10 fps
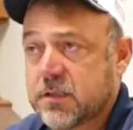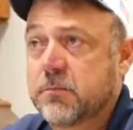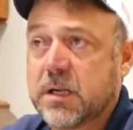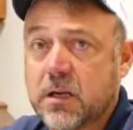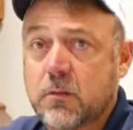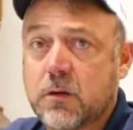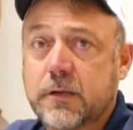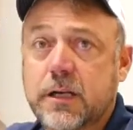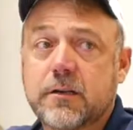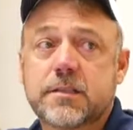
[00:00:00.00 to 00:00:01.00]
just go buy a
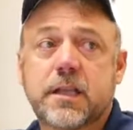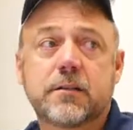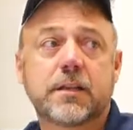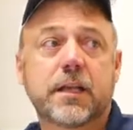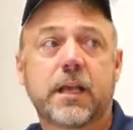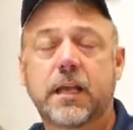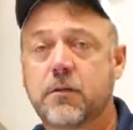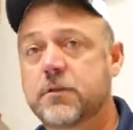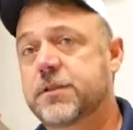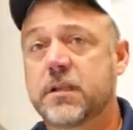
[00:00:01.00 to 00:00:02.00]
water heater and say, okay, hey,
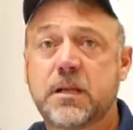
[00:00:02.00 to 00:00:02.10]
I want you to